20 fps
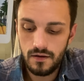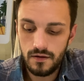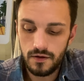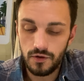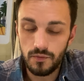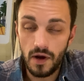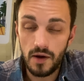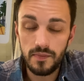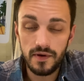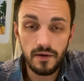
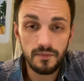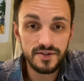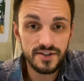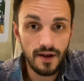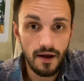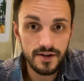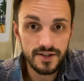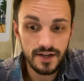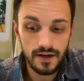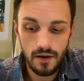You might be
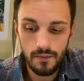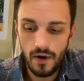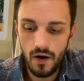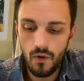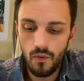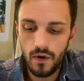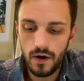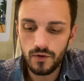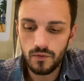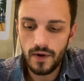obsessing
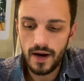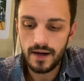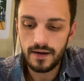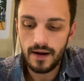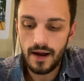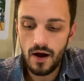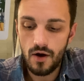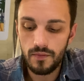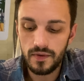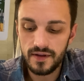about one right
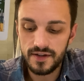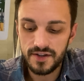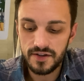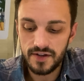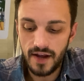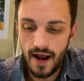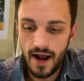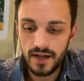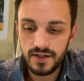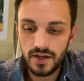now, but this is
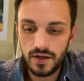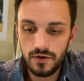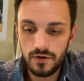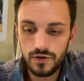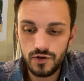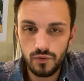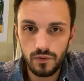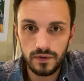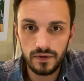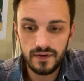asking you
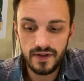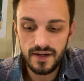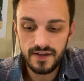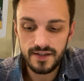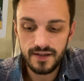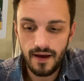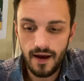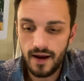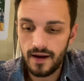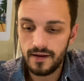to
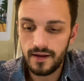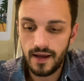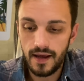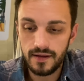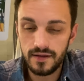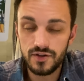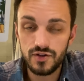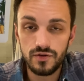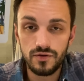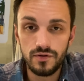release that
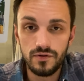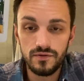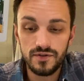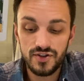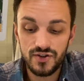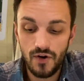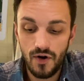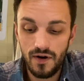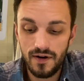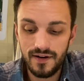and to
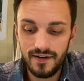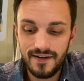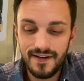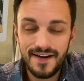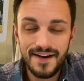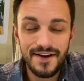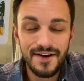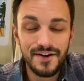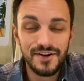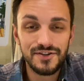start
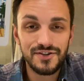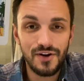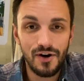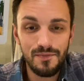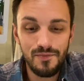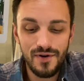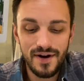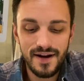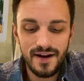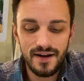
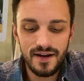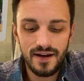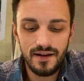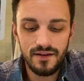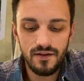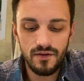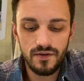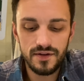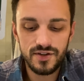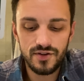bringing in
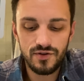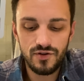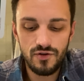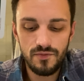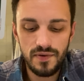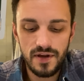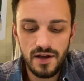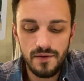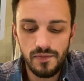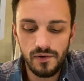those new
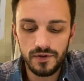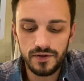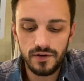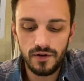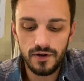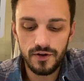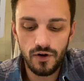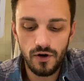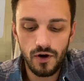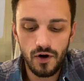people.
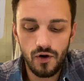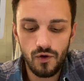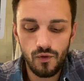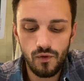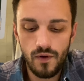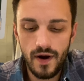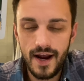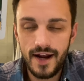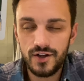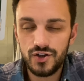You're a
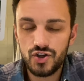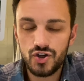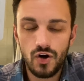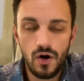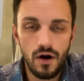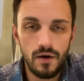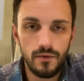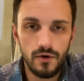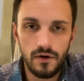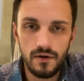great
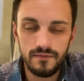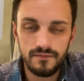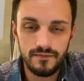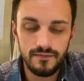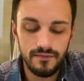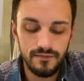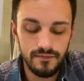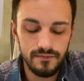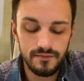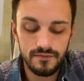charmer,
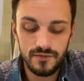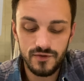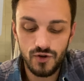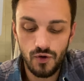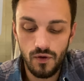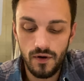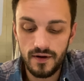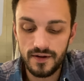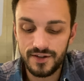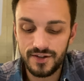
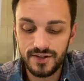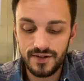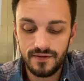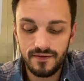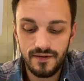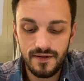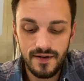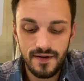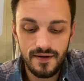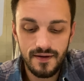Taurus.
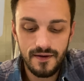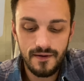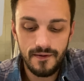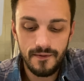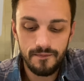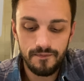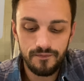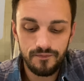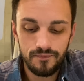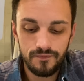
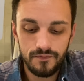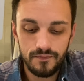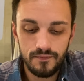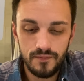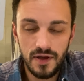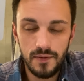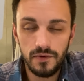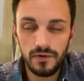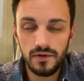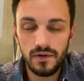
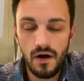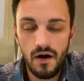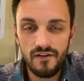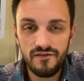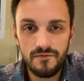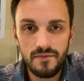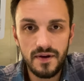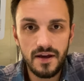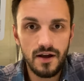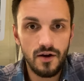People
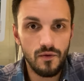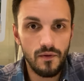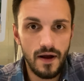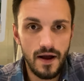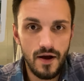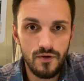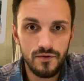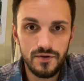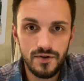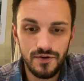love being
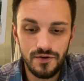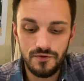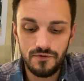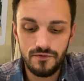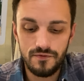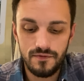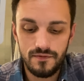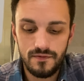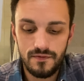around you.